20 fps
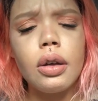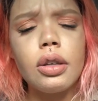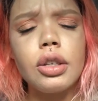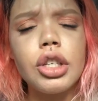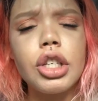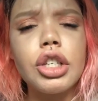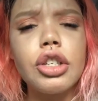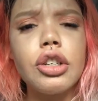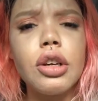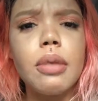
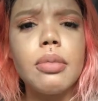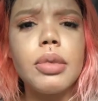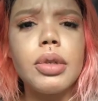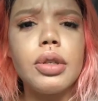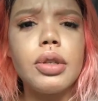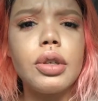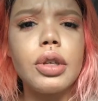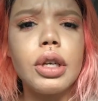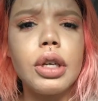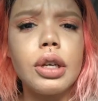she jumped
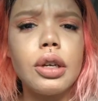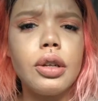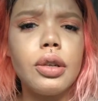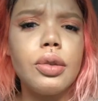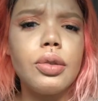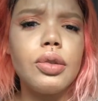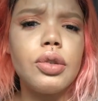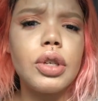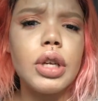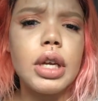to
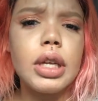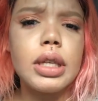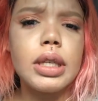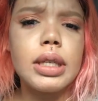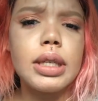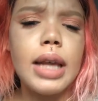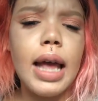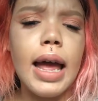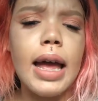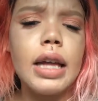
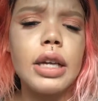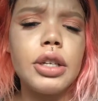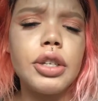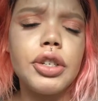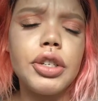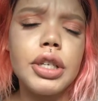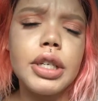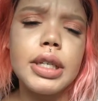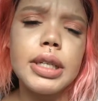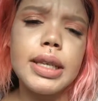conclusions and
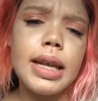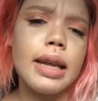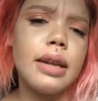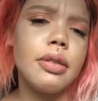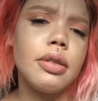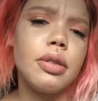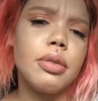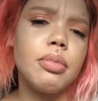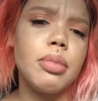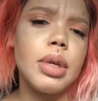she
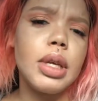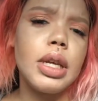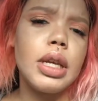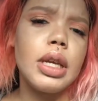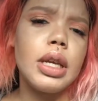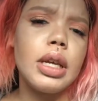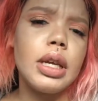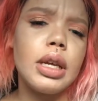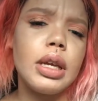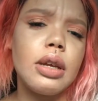sent
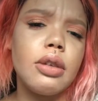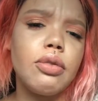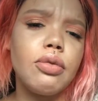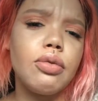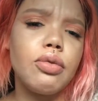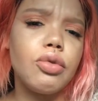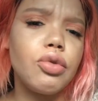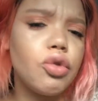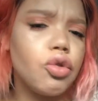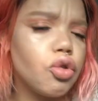me
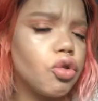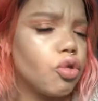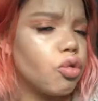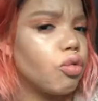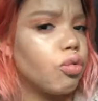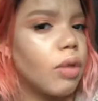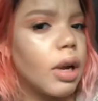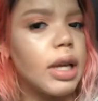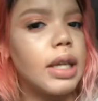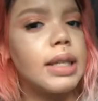
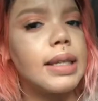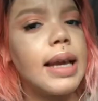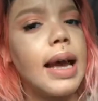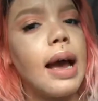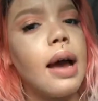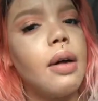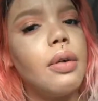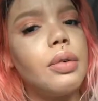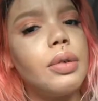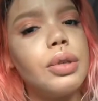straight
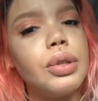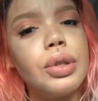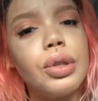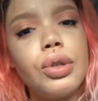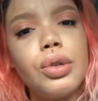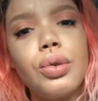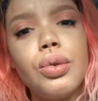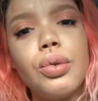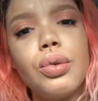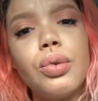down
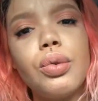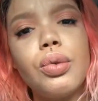to